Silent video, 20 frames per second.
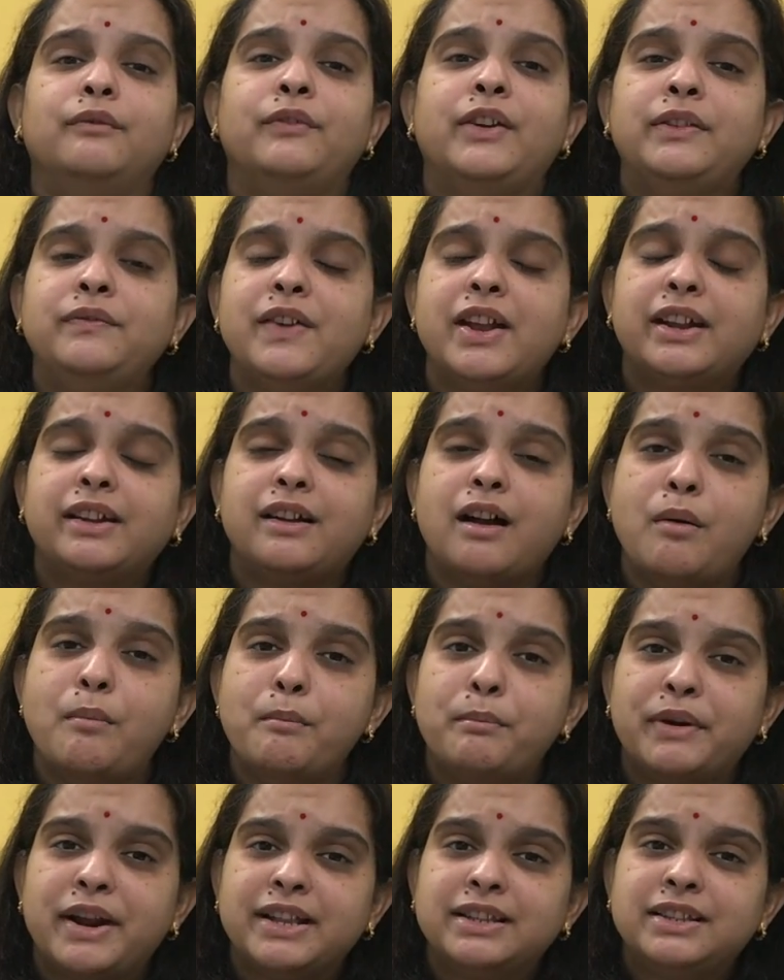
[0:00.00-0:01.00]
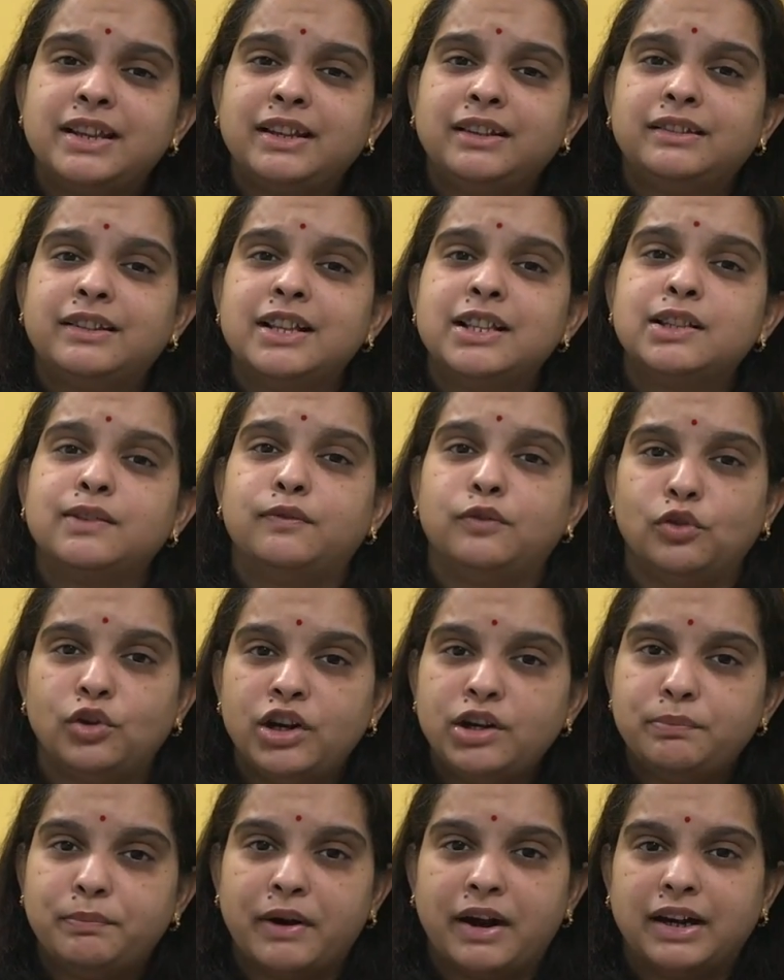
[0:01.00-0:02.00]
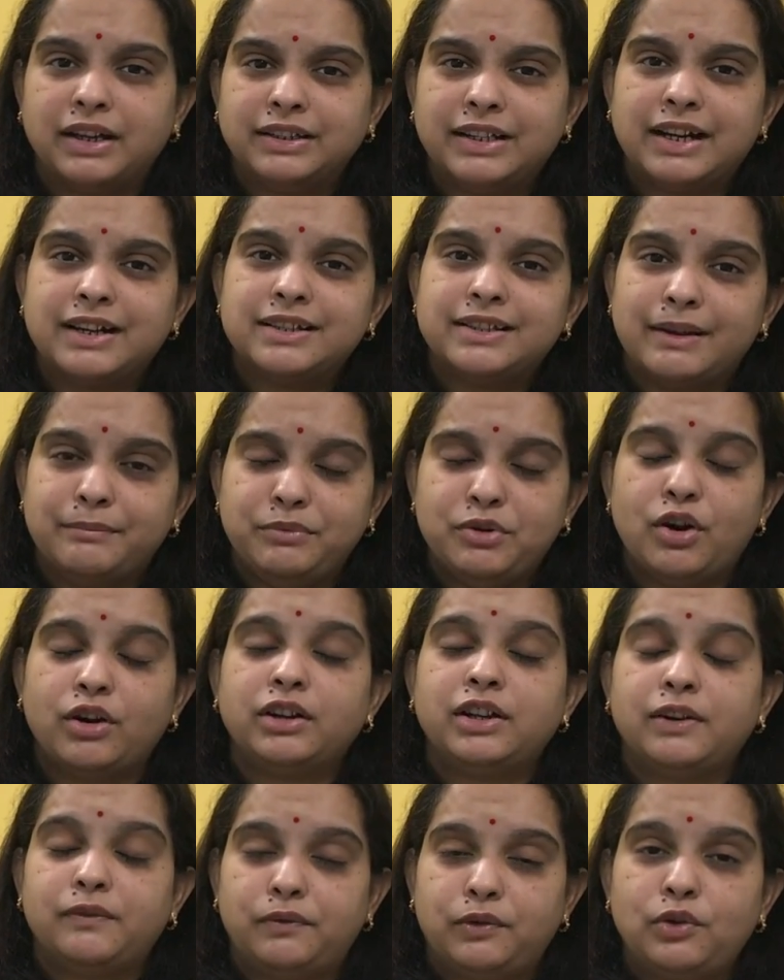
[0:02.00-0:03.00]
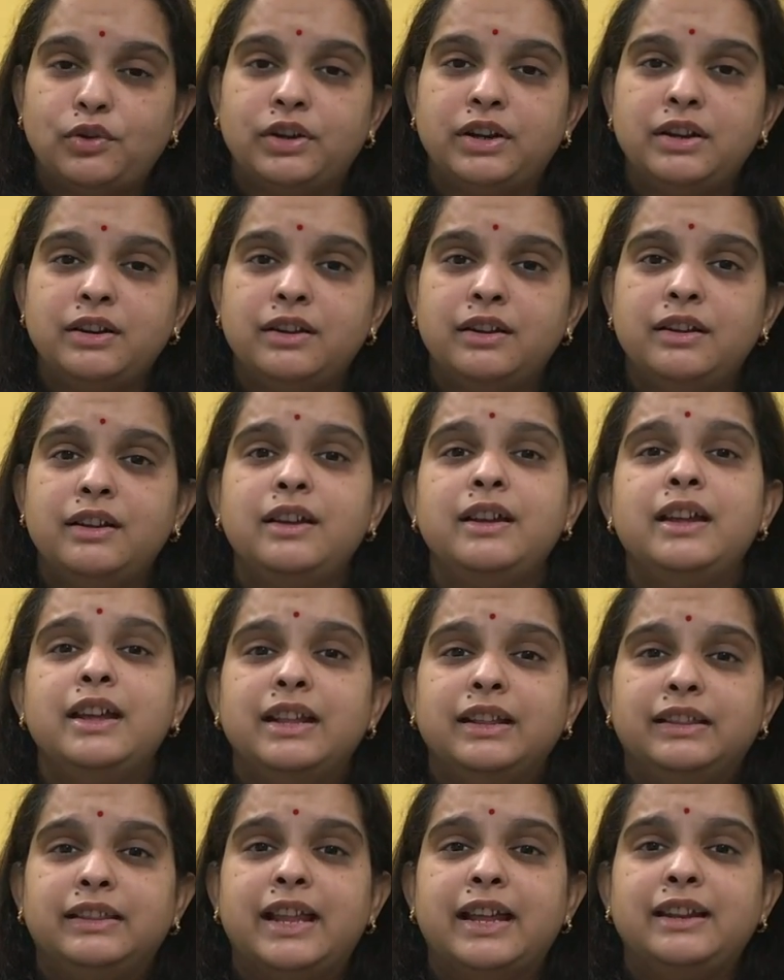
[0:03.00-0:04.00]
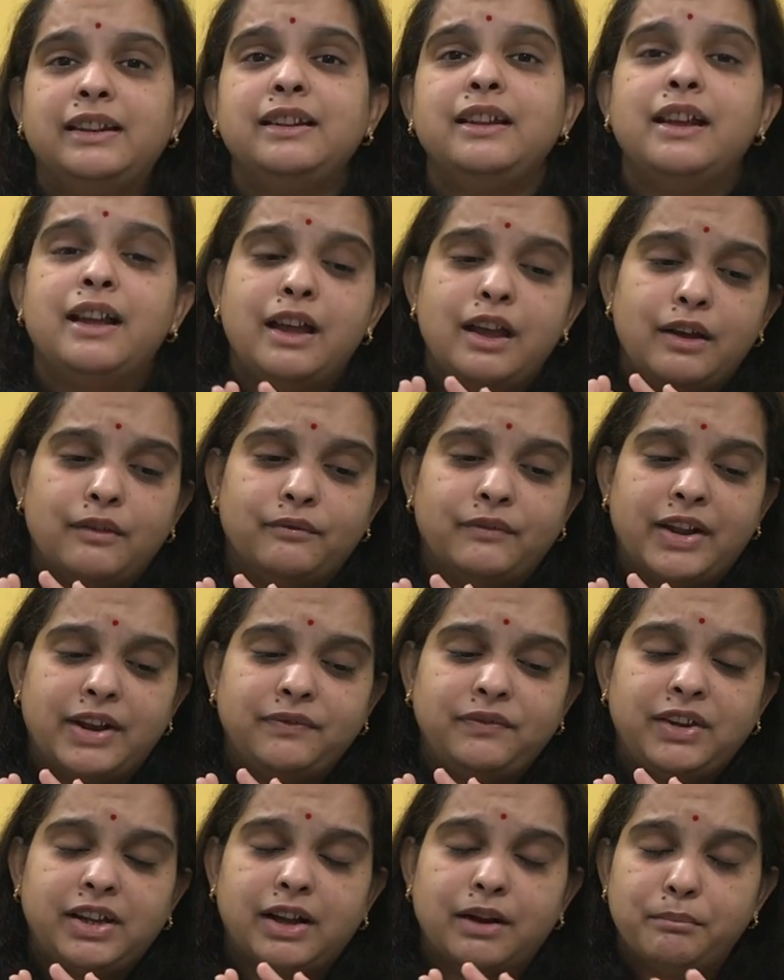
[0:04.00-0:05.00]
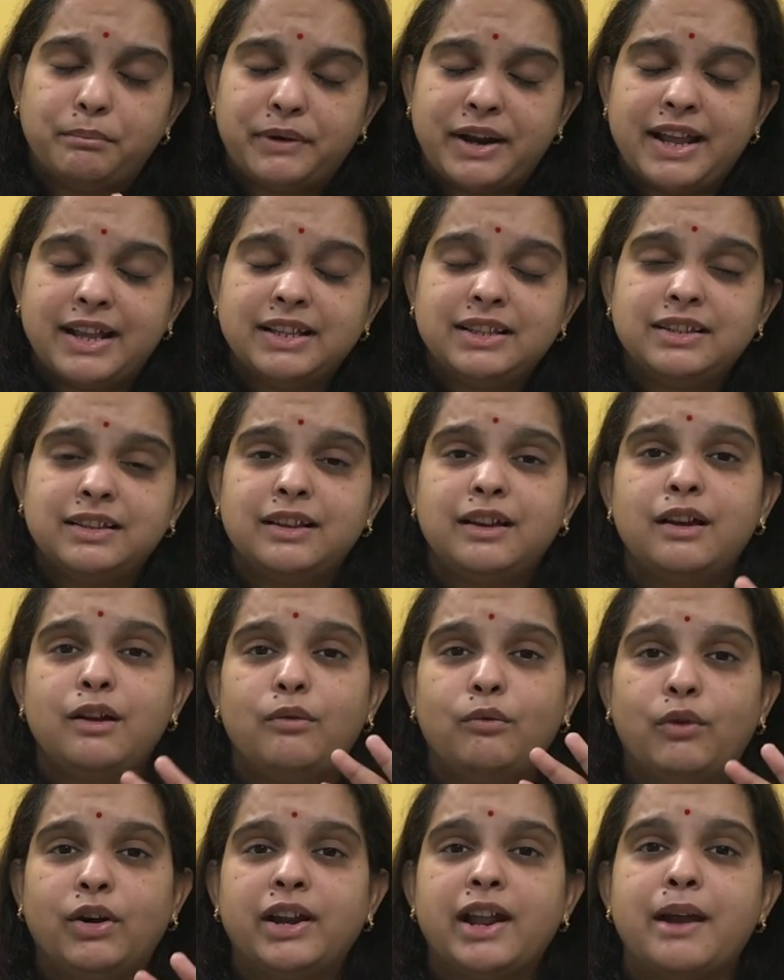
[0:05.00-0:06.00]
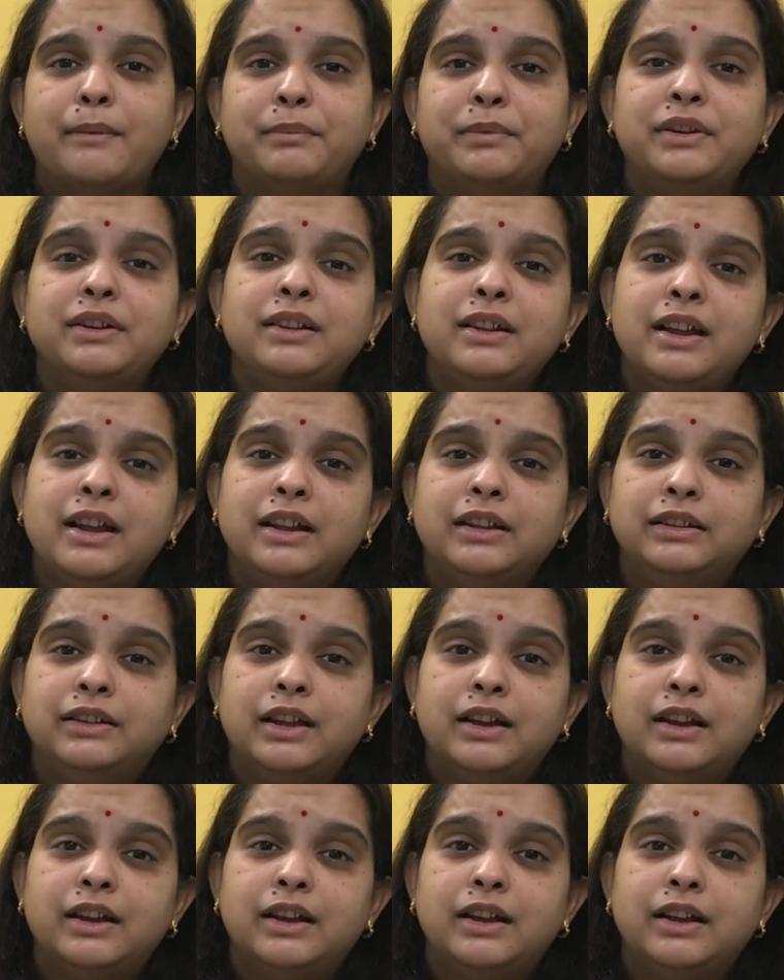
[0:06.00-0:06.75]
When we are compressing this fluid part, that is amniotic fluid, then when we compress, what happened?